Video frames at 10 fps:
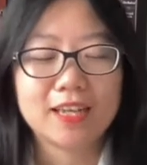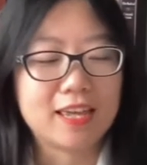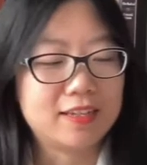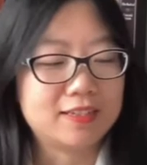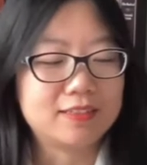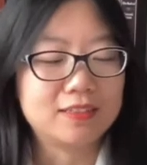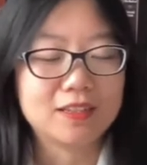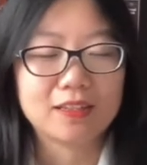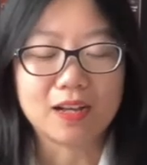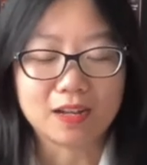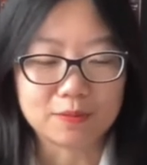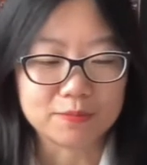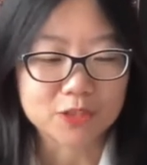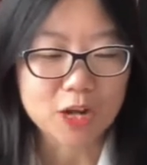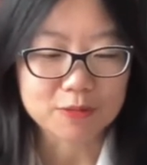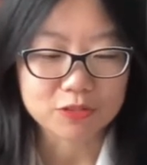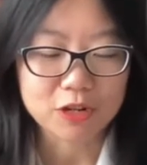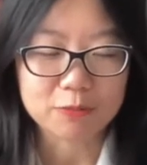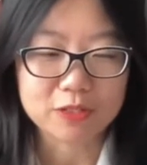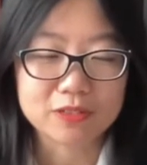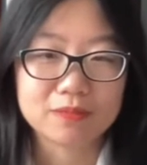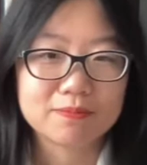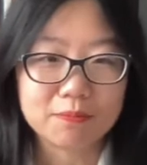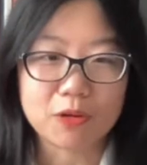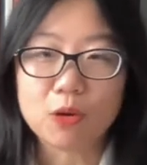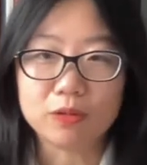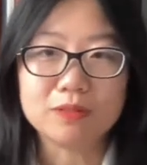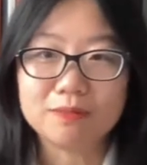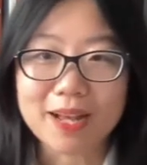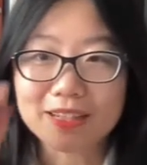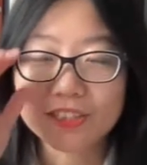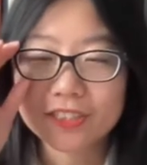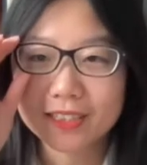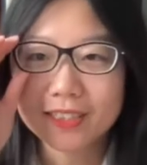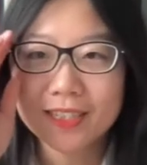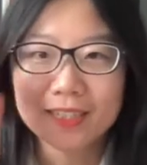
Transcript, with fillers: and um, Thomas Cromwell's old master.